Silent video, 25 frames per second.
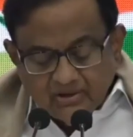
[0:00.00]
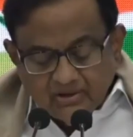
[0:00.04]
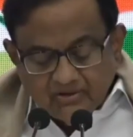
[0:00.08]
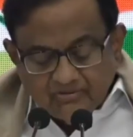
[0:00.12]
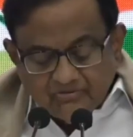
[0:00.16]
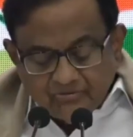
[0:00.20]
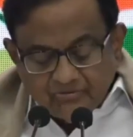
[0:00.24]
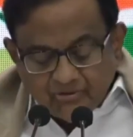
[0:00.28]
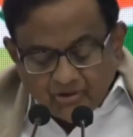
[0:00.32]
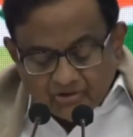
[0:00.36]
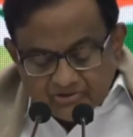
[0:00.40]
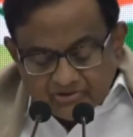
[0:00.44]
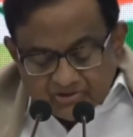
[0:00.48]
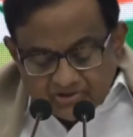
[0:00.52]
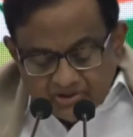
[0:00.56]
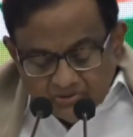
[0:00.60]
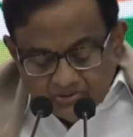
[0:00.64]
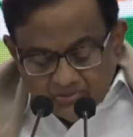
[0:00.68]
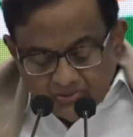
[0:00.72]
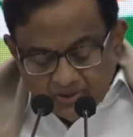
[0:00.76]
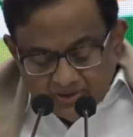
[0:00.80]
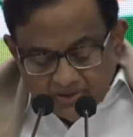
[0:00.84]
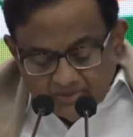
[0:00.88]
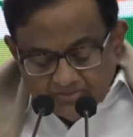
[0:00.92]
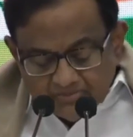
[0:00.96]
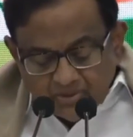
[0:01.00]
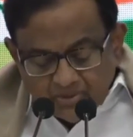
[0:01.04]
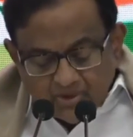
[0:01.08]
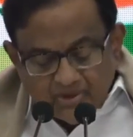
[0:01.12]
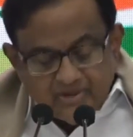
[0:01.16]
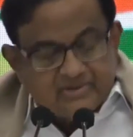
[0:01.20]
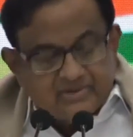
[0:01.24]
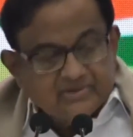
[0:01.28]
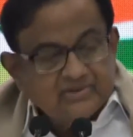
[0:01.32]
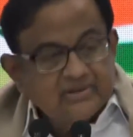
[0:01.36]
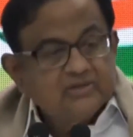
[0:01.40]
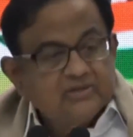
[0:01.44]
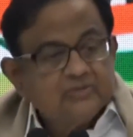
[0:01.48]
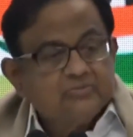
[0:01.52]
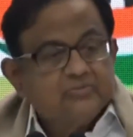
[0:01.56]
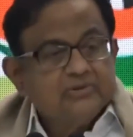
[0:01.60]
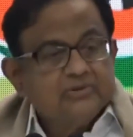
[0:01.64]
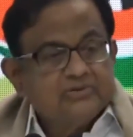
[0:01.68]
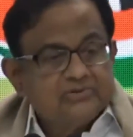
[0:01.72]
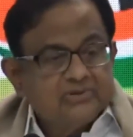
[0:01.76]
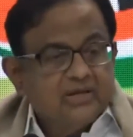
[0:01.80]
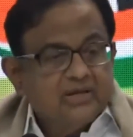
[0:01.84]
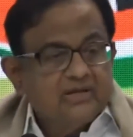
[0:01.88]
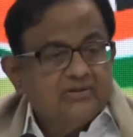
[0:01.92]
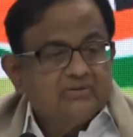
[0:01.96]

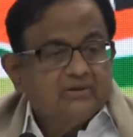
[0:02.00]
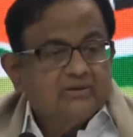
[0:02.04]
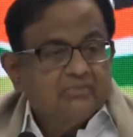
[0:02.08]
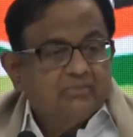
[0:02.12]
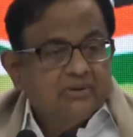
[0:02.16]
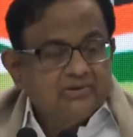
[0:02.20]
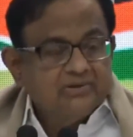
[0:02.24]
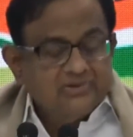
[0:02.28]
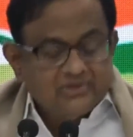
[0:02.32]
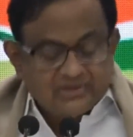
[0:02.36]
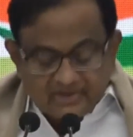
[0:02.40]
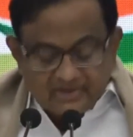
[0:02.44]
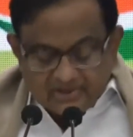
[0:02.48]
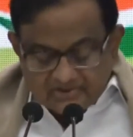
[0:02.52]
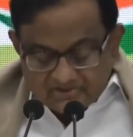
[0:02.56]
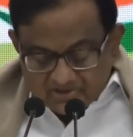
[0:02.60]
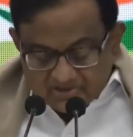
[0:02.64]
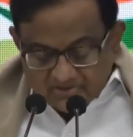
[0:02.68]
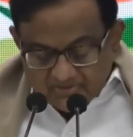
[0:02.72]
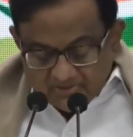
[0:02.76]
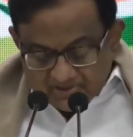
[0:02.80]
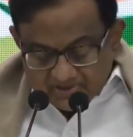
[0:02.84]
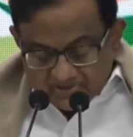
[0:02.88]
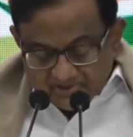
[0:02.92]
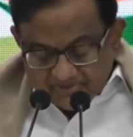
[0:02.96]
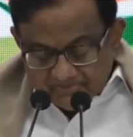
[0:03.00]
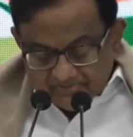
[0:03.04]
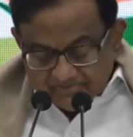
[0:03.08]
41.6% of the budget estimate,